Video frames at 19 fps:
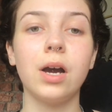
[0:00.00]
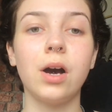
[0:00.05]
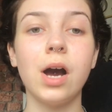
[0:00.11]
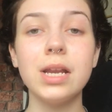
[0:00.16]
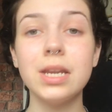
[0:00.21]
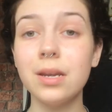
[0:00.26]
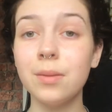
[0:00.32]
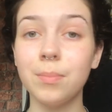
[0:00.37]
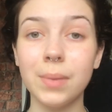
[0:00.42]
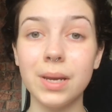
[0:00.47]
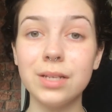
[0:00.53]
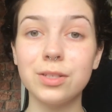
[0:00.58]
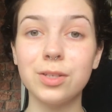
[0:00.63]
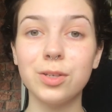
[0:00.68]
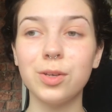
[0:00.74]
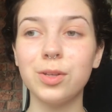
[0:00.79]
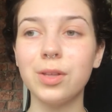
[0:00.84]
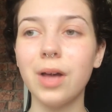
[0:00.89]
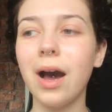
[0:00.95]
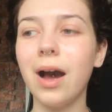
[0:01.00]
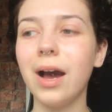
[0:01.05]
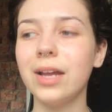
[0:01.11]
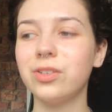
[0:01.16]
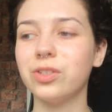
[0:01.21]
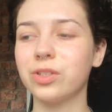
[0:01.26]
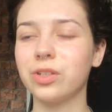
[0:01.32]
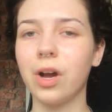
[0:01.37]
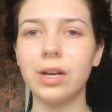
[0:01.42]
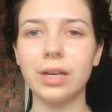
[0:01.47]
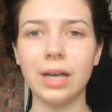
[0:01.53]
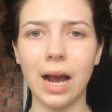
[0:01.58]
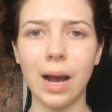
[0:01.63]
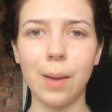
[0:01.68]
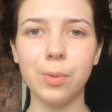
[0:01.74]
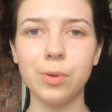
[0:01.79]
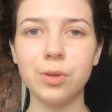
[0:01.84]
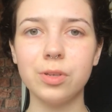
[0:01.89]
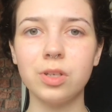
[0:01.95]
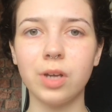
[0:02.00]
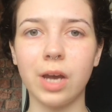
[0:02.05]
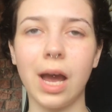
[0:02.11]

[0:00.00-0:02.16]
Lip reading: I didn't mean to do that, it just kind of happened.